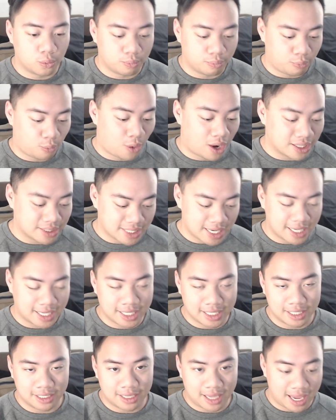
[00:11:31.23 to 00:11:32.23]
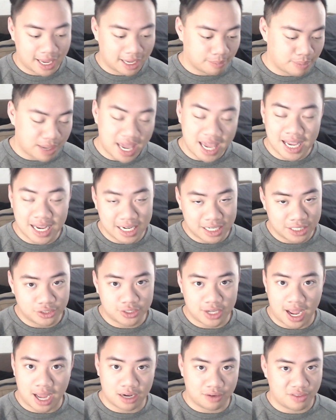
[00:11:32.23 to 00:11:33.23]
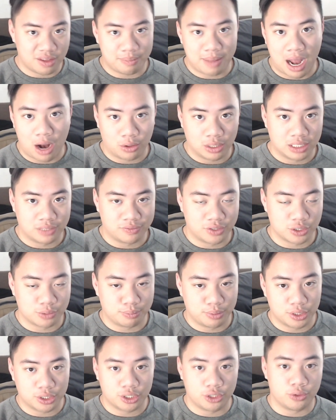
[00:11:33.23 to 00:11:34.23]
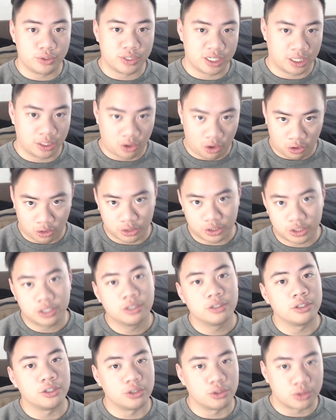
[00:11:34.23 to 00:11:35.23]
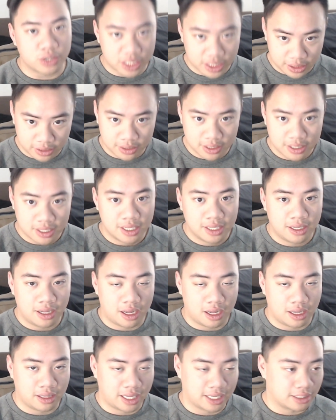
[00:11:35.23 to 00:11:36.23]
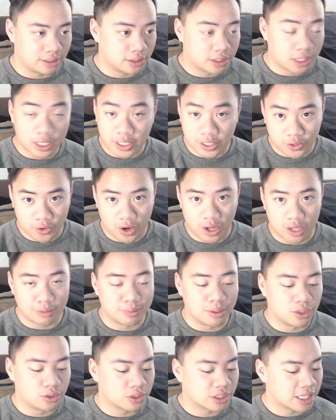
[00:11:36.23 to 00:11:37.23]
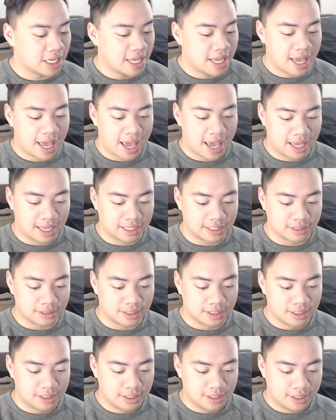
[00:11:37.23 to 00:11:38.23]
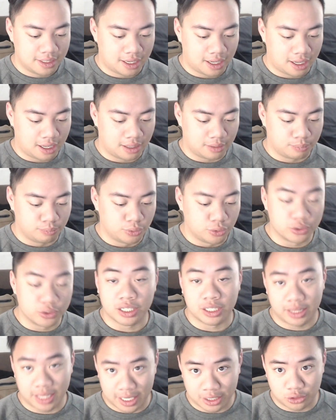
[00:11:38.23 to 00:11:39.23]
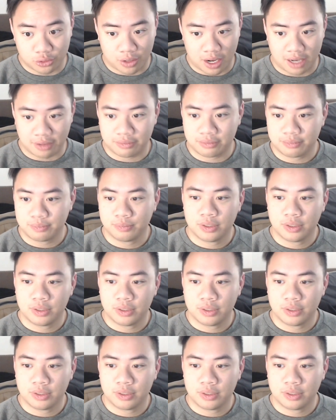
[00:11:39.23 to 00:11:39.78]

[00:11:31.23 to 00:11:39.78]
while taking a page out of the powerlifter's book, using an arch, using uh, like tucking your elbows, and uh, using leg drive.